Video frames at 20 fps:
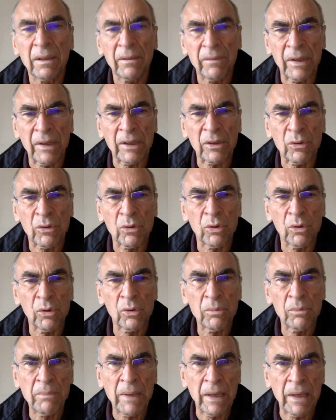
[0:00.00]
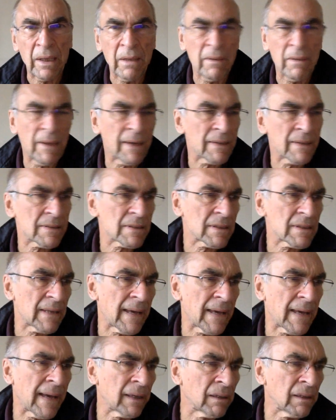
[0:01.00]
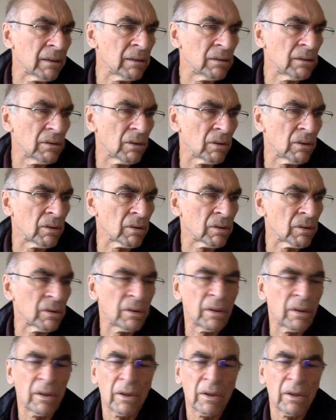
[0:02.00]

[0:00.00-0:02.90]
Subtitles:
then call me, that's Alan, on